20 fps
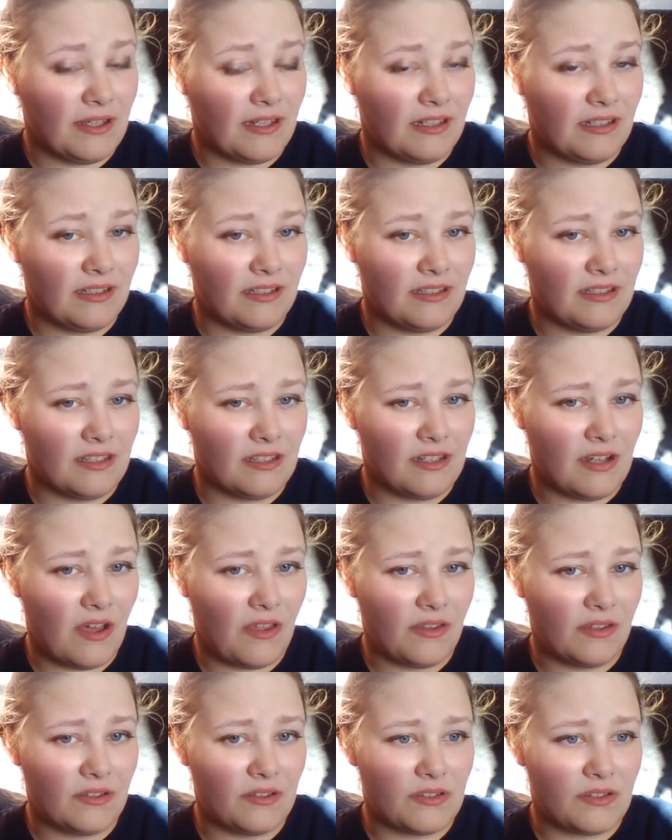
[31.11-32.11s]
and
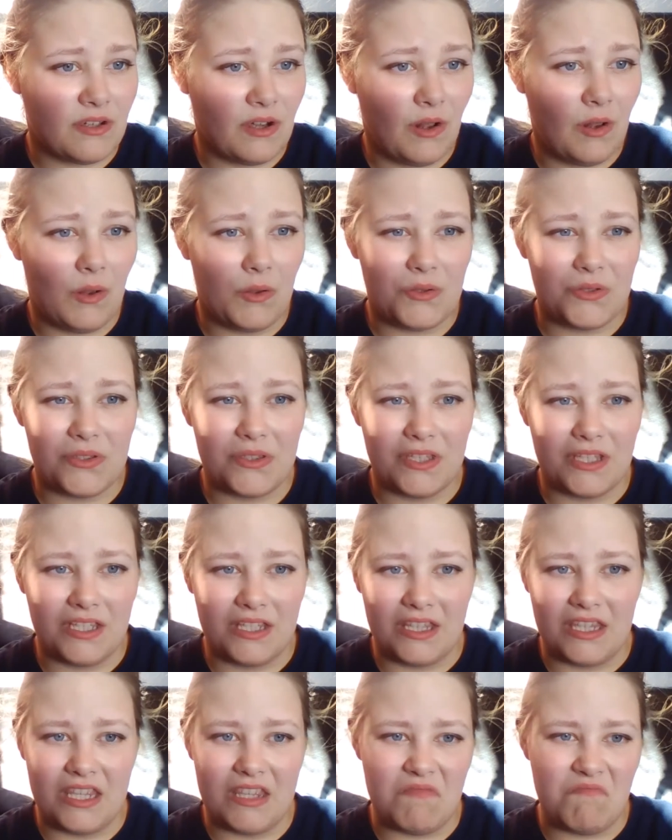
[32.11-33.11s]
others got lost
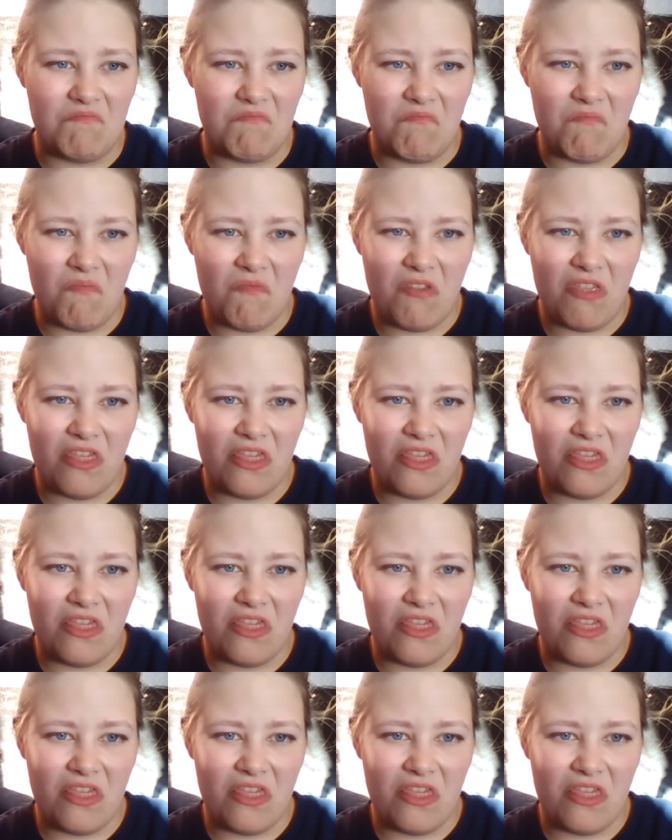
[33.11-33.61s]
in